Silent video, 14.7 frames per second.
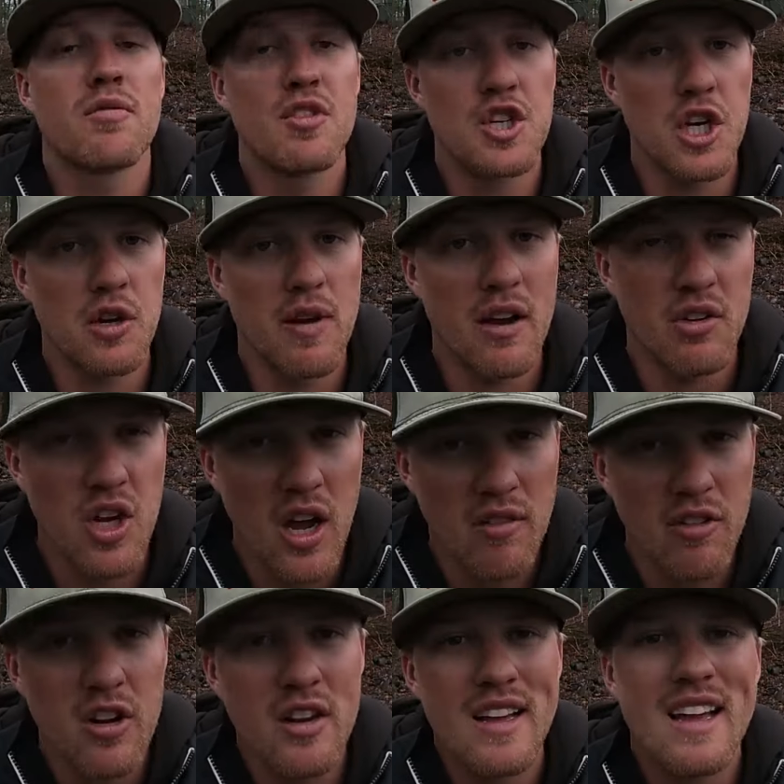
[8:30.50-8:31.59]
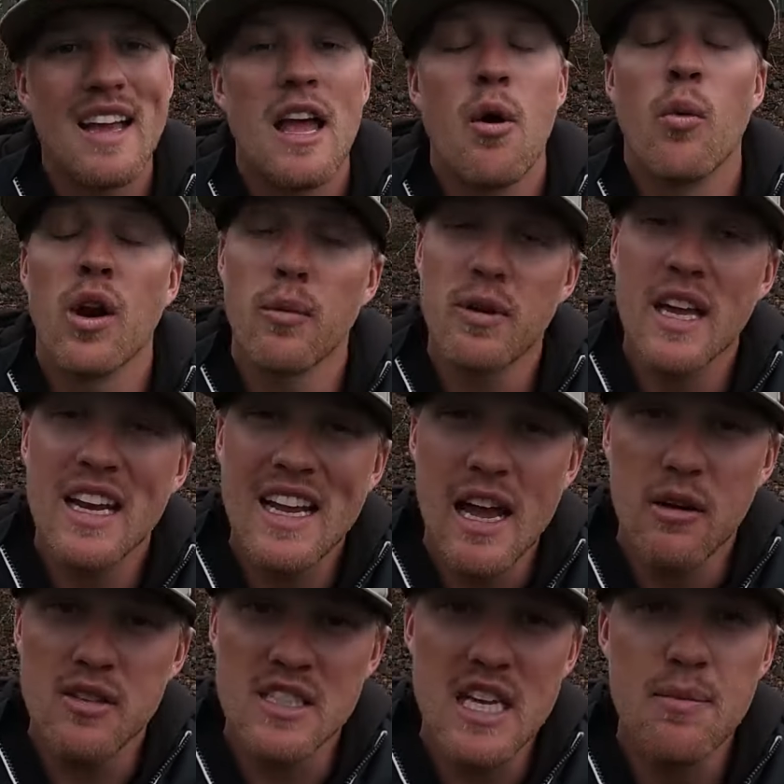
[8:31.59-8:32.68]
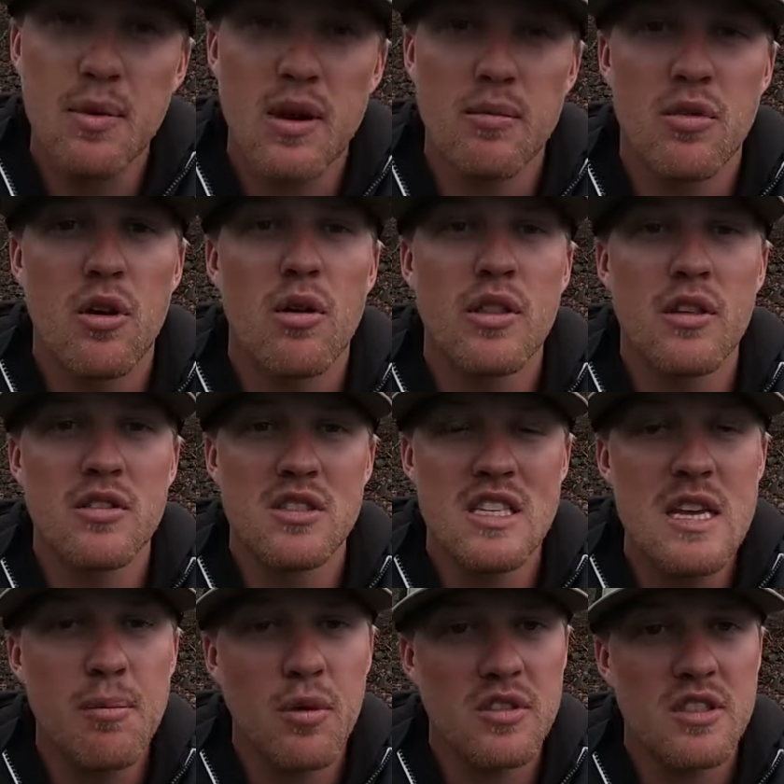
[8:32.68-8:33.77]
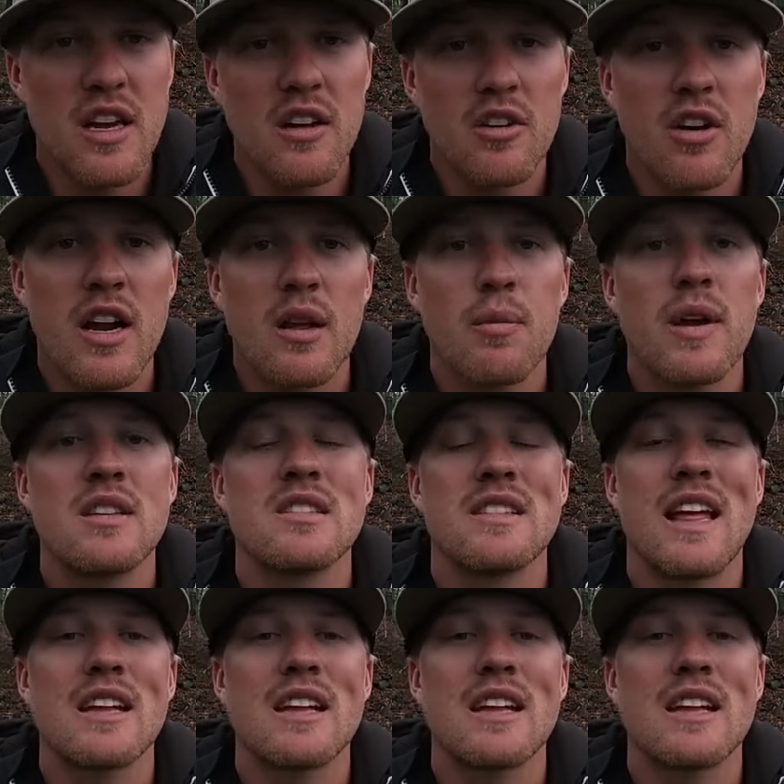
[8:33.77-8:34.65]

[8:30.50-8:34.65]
I'm fishing around cover. When I'm getting out deep and I'm throwing those deeper style crankbaits,